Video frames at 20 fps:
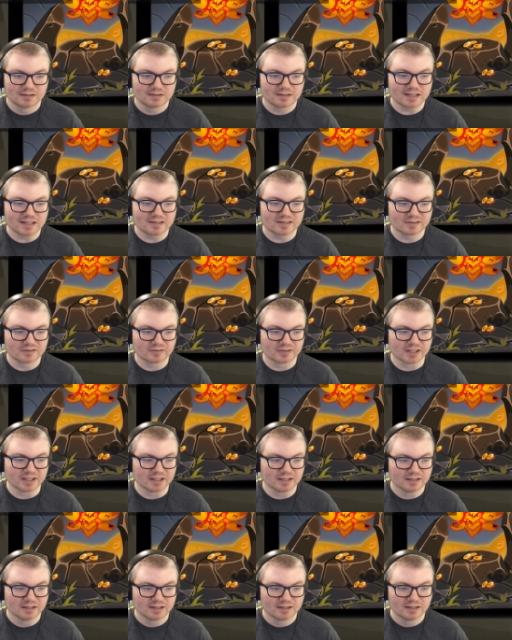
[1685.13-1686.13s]

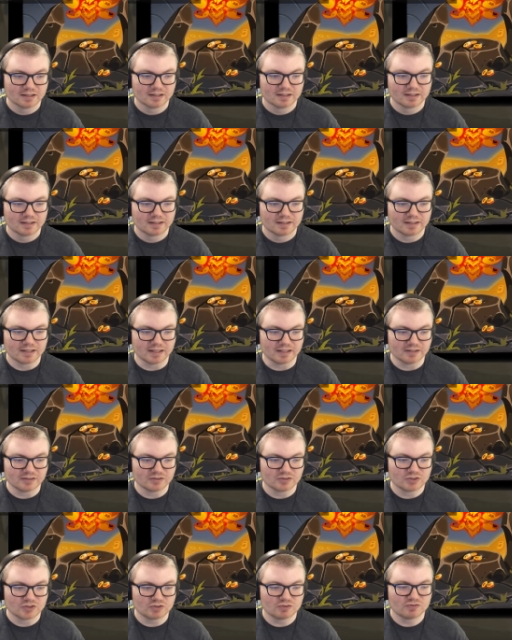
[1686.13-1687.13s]
Desecrate,
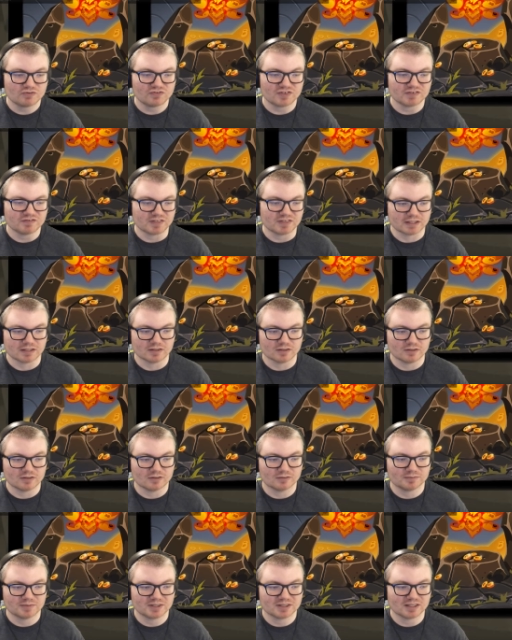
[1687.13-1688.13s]
gain 250
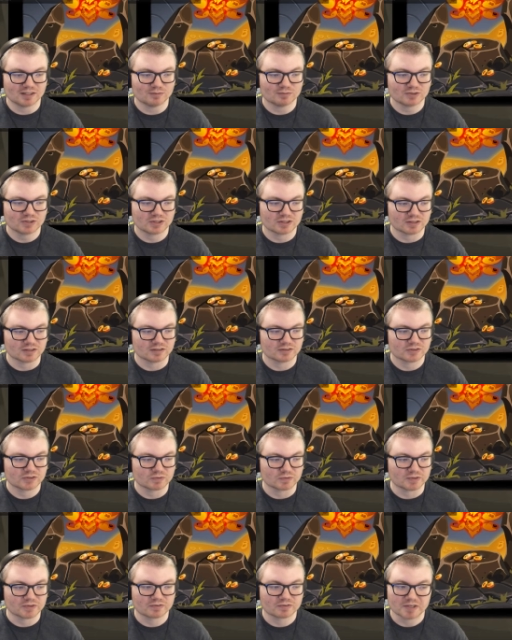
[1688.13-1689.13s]
gold, become
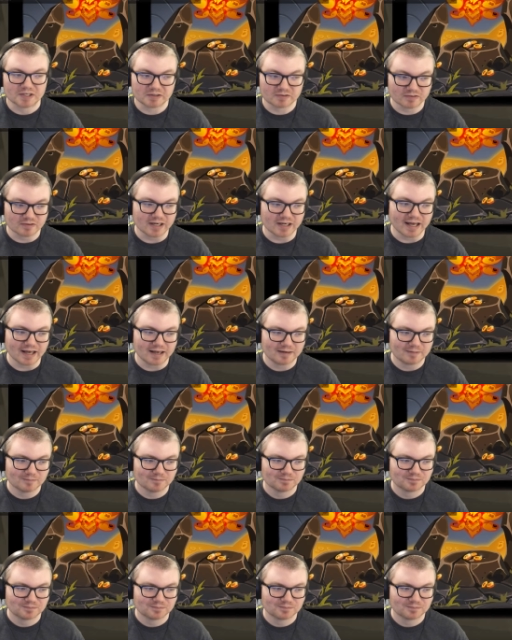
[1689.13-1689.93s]
cursed with regret.